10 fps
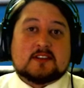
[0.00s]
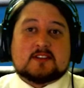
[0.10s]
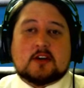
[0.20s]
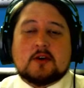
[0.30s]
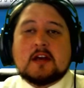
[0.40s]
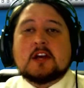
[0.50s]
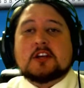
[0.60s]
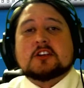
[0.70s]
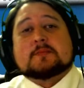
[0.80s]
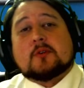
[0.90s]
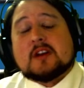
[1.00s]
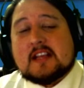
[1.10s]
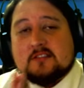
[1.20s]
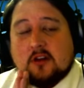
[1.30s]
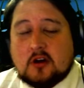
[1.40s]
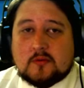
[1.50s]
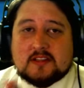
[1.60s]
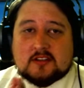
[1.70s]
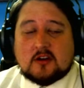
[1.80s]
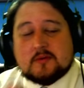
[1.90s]
So your support is
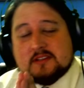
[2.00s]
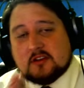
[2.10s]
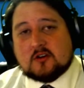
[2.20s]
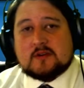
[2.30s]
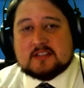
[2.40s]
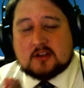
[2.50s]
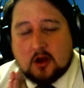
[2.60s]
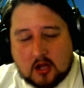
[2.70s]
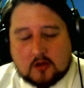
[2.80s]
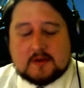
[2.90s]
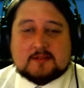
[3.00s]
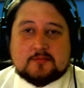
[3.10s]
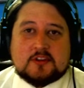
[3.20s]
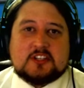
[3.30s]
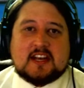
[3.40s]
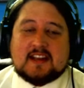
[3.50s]
always, always, always, always appreciated.